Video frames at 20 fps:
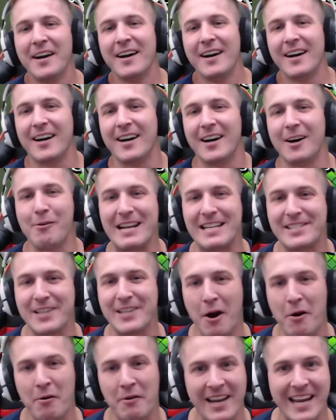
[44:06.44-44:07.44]
Oh, we
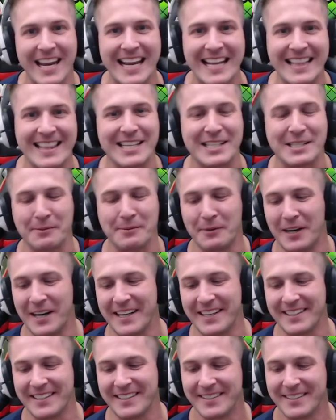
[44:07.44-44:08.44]
don't need this
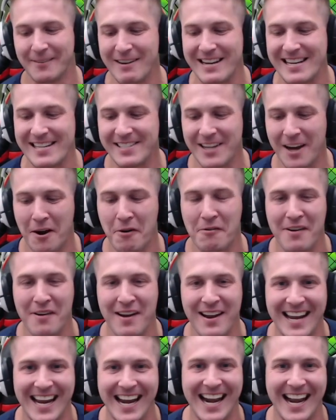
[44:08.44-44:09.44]
one! We don't
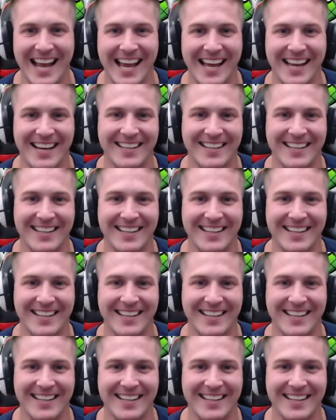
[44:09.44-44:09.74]
need it!